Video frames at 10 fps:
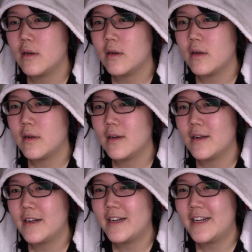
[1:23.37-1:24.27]

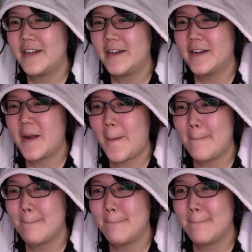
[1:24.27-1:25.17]

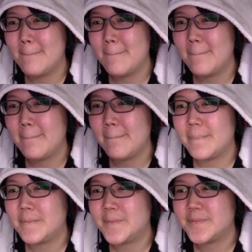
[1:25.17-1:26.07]

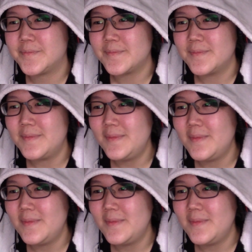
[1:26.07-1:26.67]
No one is speaking in this clip.